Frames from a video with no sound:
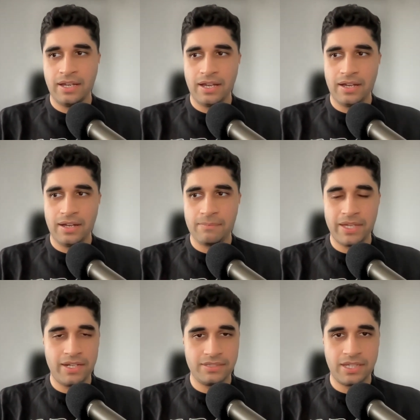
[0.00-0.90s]
Um,
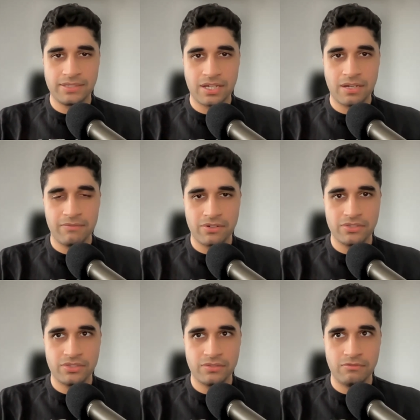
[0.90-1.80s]
and that's coming very
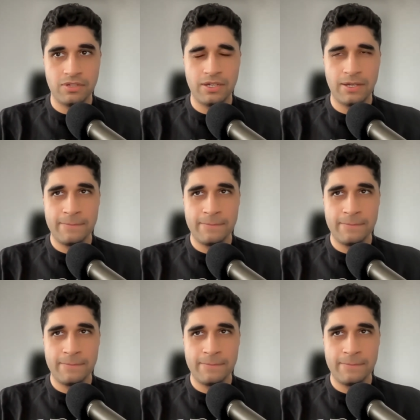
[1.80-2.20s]
soon.